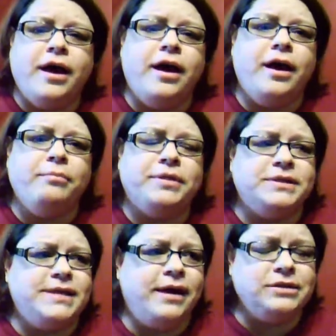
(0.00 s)
But the
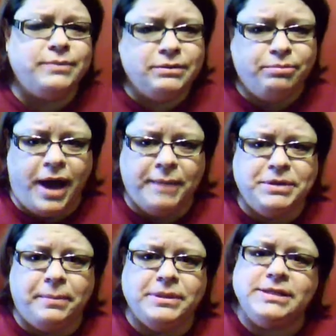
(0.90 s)
salesman piped
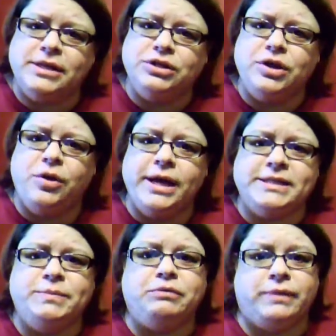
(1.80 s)
up and said,
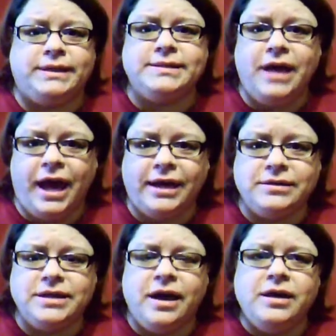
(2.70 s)
it's been redesigned.